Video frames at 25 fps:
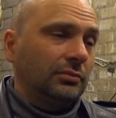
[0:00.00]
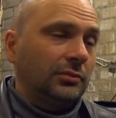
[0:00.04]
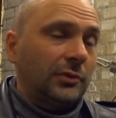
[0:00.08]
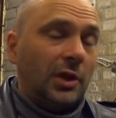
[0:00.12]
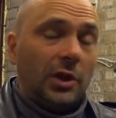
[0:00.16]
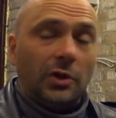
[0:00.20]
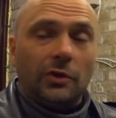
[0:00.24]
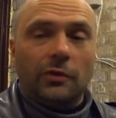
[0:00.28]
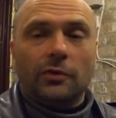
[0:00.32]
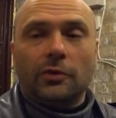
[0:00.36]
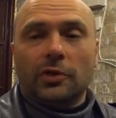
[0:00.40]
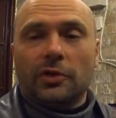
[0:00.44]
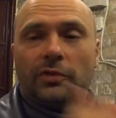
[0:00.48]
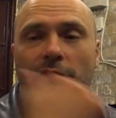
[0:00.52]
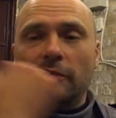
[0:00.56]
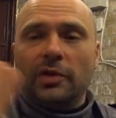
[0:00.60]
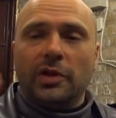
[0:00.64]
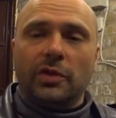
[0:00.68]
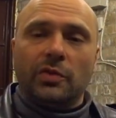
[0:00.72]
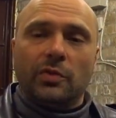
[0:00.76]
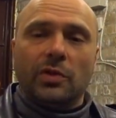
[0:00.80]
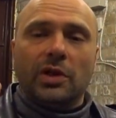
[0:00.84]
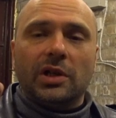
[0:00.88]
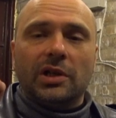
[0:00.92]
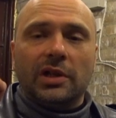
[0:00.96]
And of course
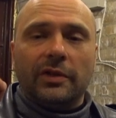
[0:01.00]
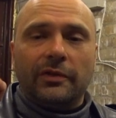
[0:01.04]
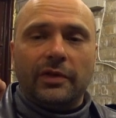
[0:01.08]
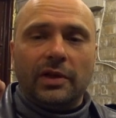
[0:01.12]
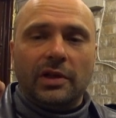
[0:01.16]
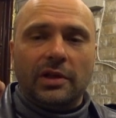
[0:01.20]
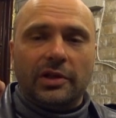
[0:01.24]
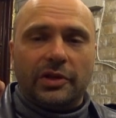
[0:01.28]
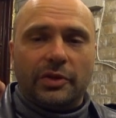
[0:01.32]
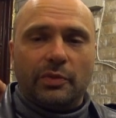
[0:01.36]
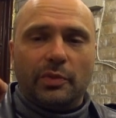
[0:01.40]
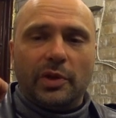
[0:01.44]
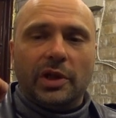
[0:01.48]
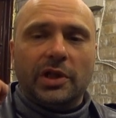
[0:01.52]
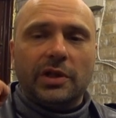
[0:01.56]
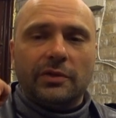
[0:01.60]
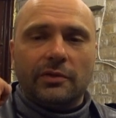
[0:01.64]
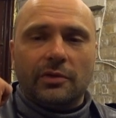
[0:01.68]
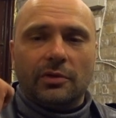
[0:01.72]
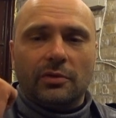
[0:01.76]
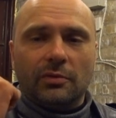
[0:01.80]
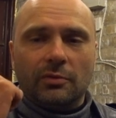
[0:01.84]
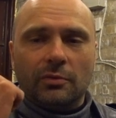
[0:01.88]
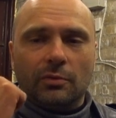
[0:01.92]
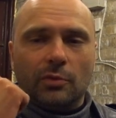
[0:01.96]
this one I think is better
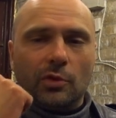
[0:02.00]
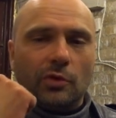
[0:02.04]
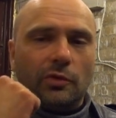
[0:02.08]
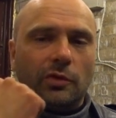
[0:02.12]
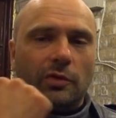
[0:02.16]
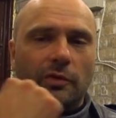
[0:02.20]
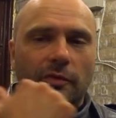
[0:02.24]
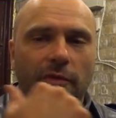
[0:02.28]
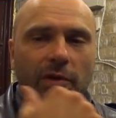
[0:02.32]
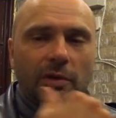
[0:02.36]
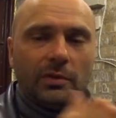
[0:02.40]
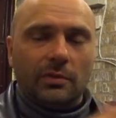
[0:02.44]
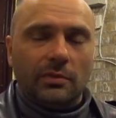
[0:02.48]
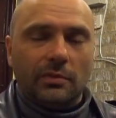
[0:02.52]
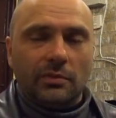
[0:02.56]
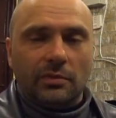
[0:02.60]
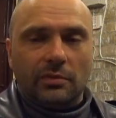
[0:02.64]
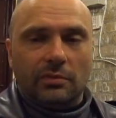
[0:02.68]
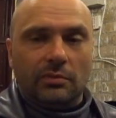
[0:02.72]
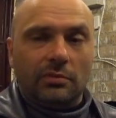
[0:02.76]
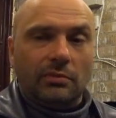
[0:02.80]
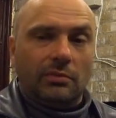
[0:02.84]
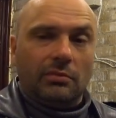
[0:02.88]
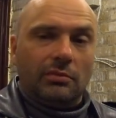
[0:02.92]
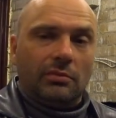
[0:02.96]
than both of them.
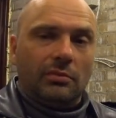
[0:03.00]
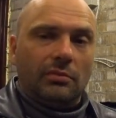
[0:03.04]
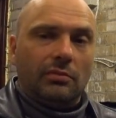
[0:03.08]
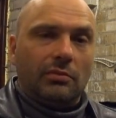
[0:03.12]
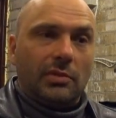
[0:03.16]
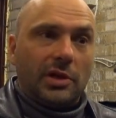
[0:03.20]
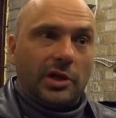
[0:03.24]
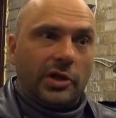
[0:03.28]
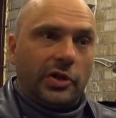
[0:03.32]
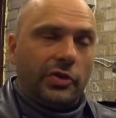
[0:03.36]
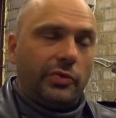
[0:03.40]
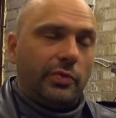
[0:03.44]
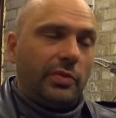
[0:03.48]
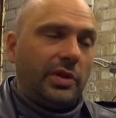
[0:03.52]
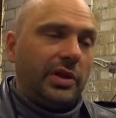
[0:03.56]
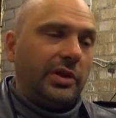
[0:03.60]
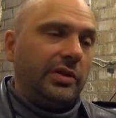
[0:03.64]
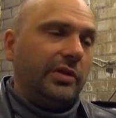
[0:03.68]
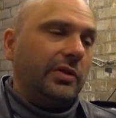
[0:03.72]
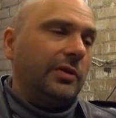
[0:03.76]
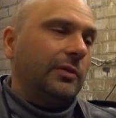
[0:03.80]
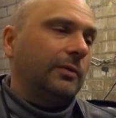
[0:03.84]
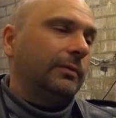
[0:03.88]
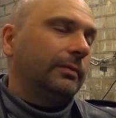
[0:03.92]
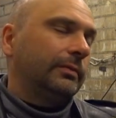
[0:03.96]
Much
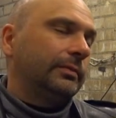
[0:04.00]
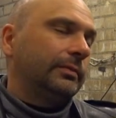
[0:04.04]
better.